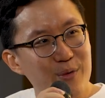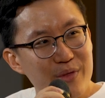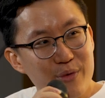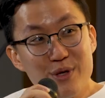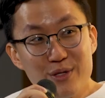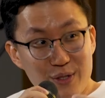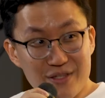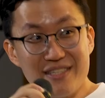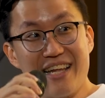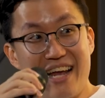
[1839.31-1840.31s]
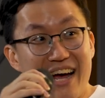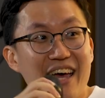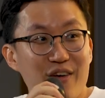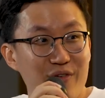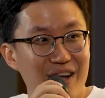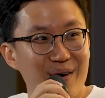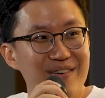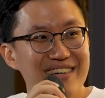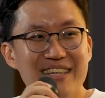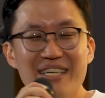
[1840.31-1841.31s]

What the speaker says: with the resources that I have now,